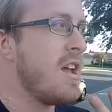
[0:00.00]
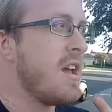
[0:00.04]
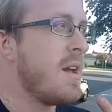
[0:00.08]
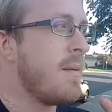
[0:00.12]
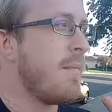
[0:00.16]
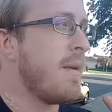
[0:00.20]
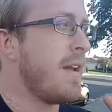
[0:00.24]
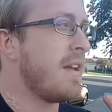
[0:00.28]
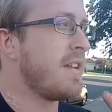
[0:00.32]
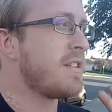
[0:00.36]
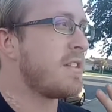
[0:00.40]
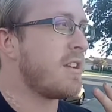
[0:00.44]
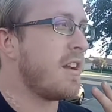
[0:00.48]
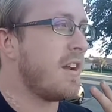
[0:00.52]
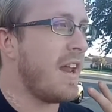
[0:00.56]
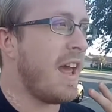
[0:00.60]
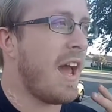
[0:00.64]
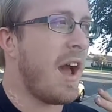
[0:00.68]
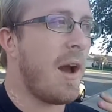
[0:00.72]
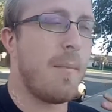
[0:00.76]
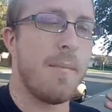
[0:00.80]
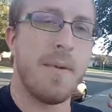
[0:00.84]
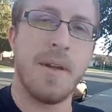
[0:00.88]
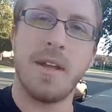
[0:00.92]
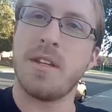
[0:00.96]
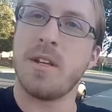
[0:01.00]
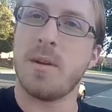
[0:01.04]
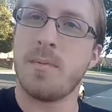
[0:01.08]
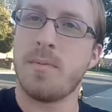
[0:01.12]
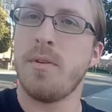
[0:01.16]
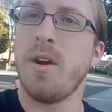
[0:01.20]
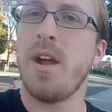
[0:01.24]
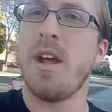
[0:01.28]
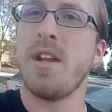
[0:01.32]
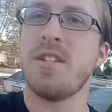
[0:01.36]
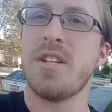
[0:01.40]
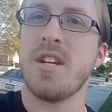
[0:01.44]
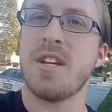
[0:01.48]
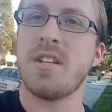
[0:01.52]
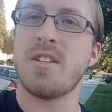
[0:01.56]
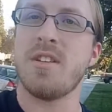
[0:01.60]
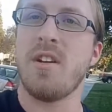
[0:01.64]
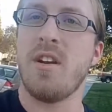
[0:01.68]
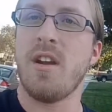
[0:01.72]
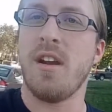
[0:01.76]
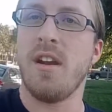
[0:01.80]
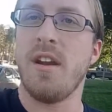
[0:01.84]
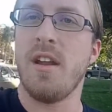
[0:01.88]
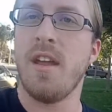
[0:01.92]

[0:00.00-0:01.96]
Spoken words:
based on how big their projects are.